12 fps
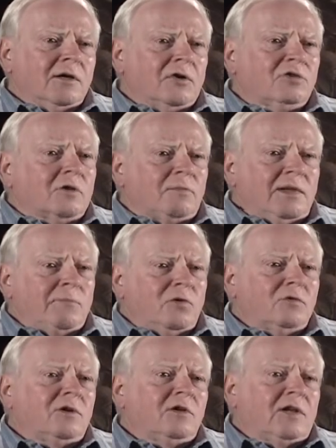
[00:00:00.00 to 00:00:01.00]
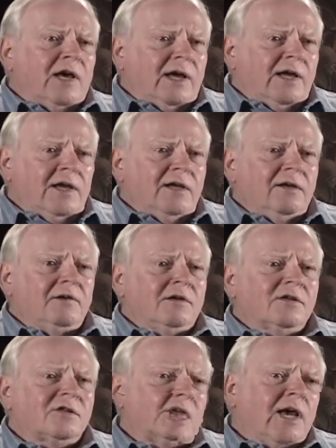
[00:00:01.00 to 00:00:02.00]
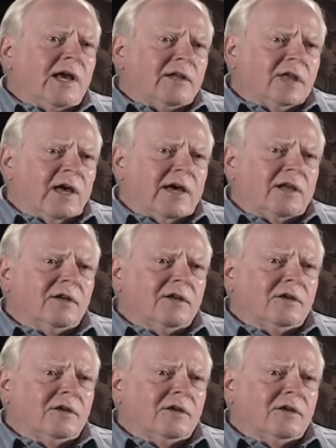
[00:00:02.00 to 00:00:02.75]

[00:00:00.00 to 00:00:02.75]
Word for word: could the people today stand that?